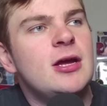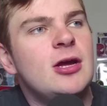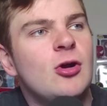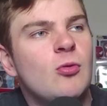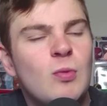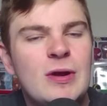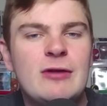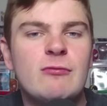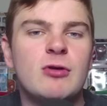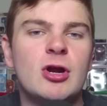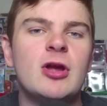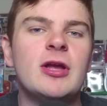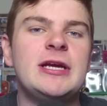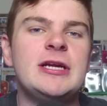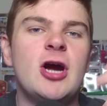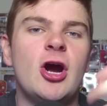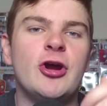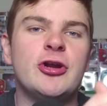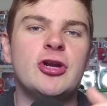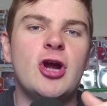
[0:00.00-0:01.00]
We really
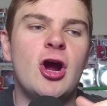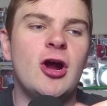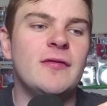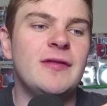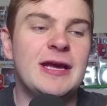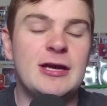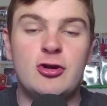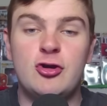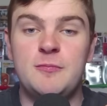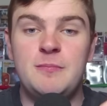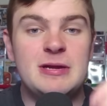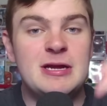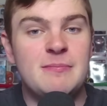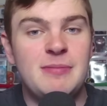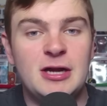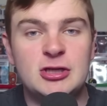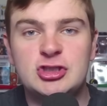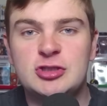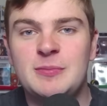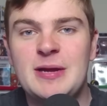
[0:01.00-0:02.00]
don't know. There could be a
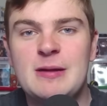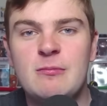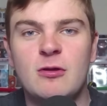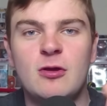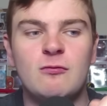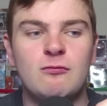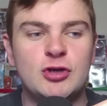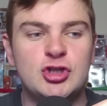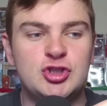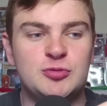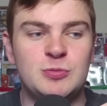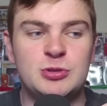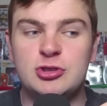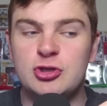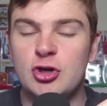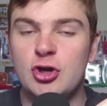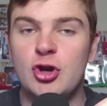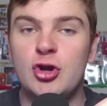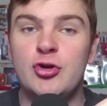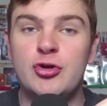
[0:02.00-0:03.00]
bunch of people at Richmond
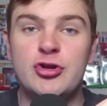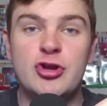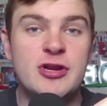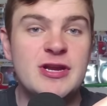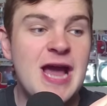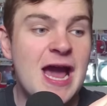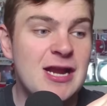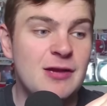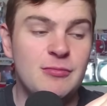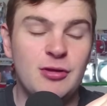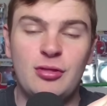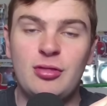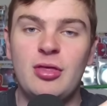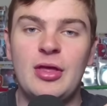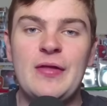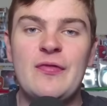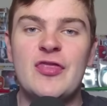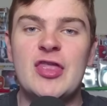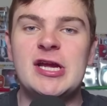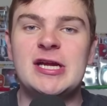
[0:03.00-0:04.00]
who
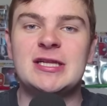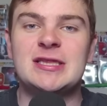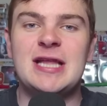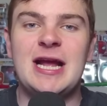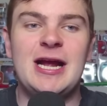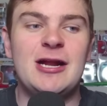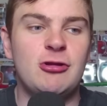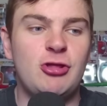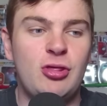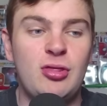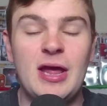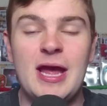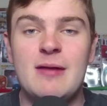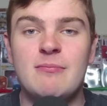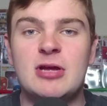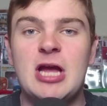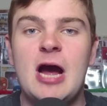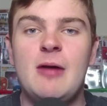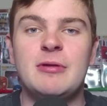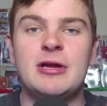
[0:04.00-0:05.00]
unanimously think that
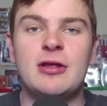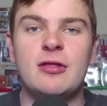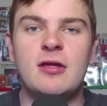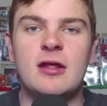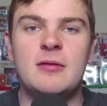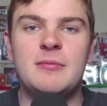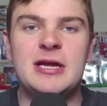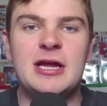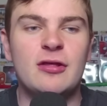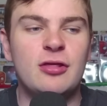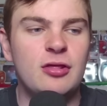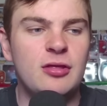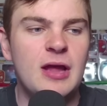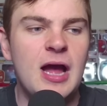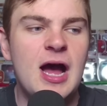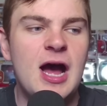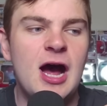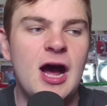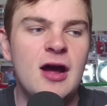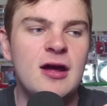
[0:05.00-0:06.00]
Sam Cumming is going to be a
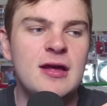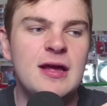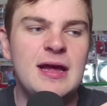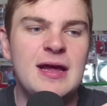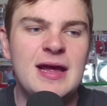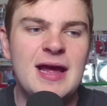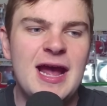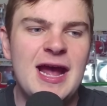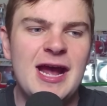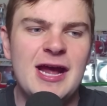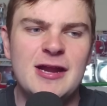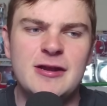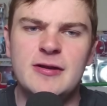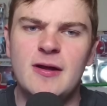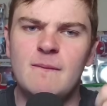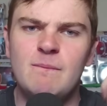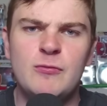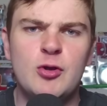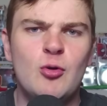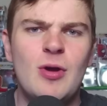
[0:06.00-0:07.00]
star and
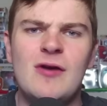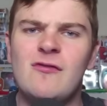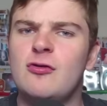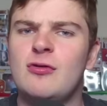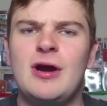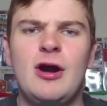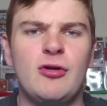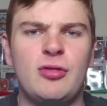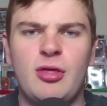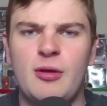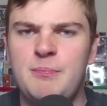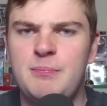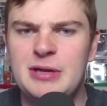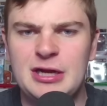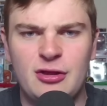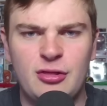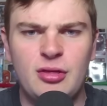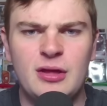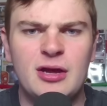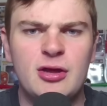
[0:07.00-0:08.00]
whoever else at
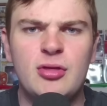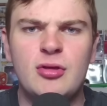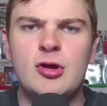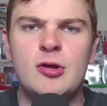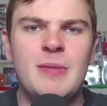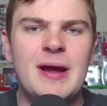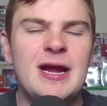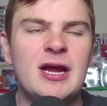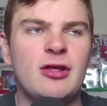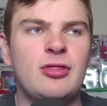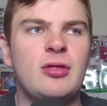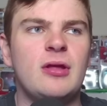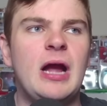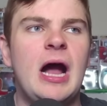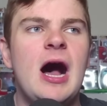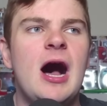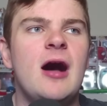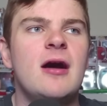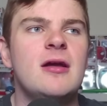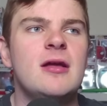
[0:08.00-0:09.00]
pick 6 could be a
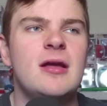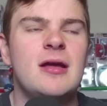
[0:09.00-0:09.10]
star.